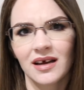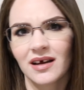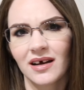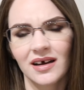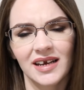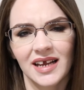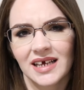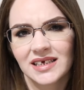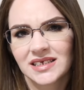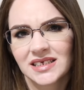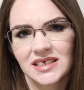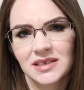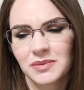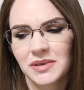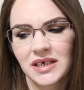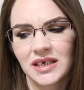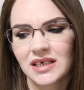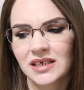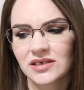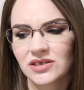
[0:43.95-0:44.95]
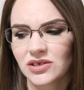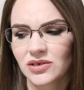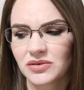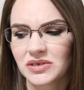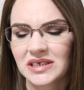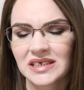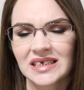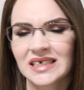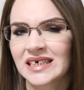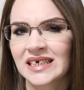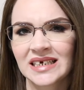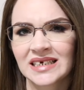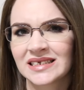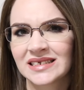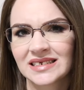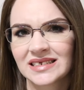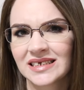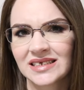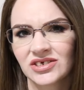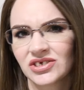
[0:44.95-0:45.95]
On Essie's Bikini So
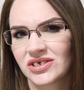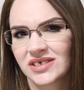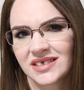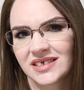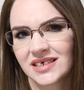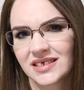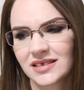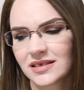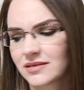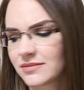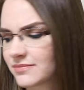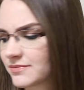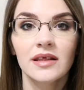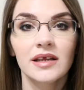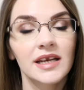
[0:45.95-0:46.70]
Teeny, it just doesn't.